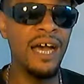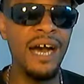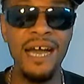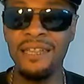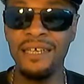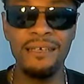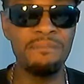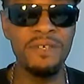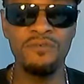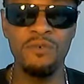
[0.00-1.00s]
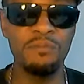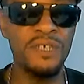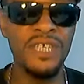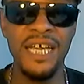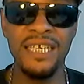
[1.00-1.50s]
I think this
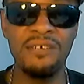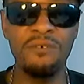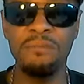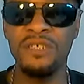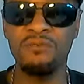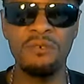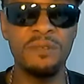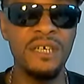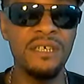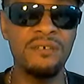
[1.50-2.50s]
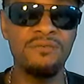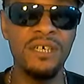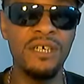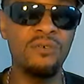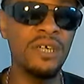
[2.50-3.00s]
idea will be swept under the
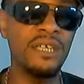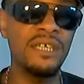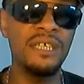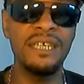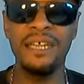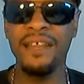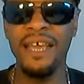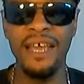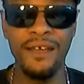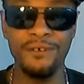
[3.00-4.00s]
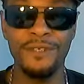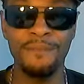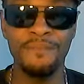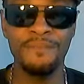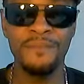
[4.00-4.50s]
rug quicker than anything else.
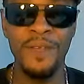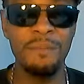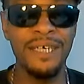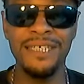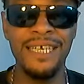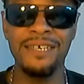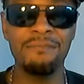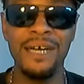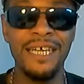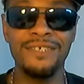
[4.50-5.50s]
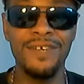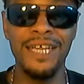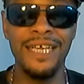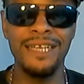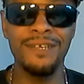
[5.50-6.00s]
Because ain't nobody
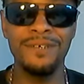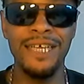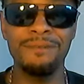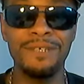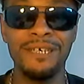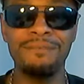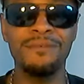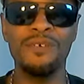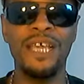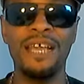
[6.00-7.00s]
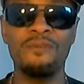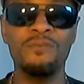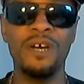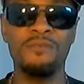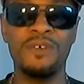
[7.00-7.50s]
trying to get no damn tournament. We
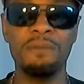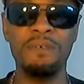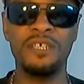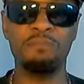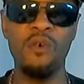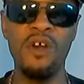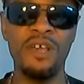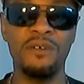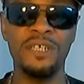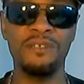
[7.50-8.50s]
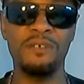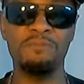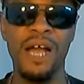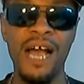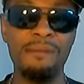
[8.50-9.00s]
can be spoiled
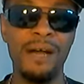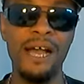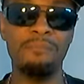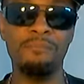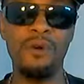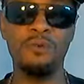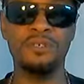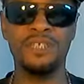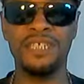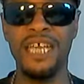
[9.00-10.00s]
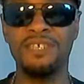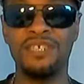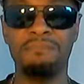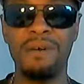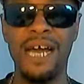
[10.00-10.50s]
and hide behind promoters and
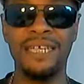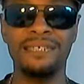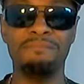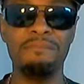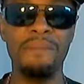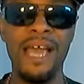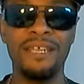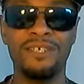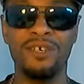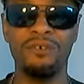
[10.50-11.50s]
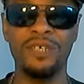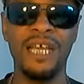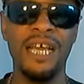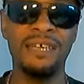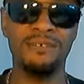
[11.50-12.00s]
sanctioning bodies and be mandatories.
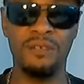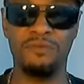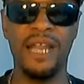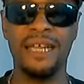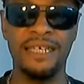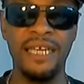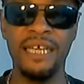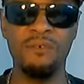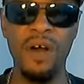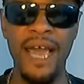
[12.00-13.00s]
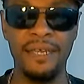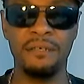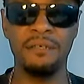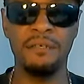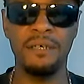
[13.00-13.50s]
Like Dillian
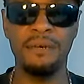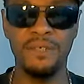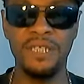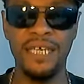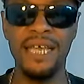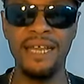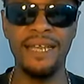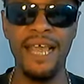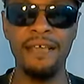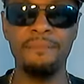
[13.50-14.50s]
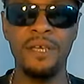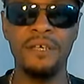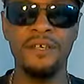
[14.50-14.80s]
White. I'm going to say that name.